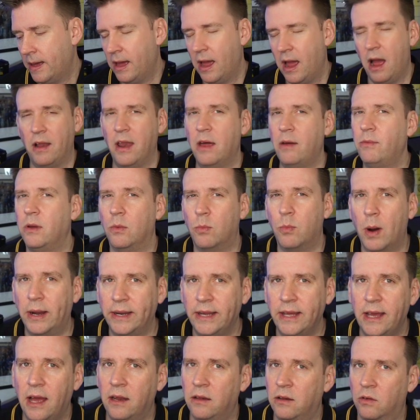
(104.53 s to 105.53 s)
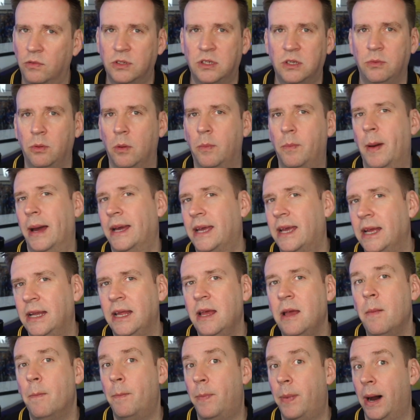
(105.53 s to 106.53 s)
I know we won it, and obviously we're back in
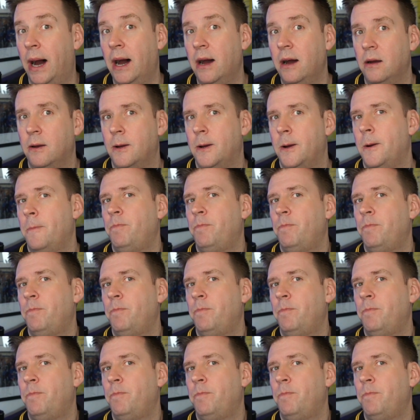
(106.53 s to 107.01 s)
it, but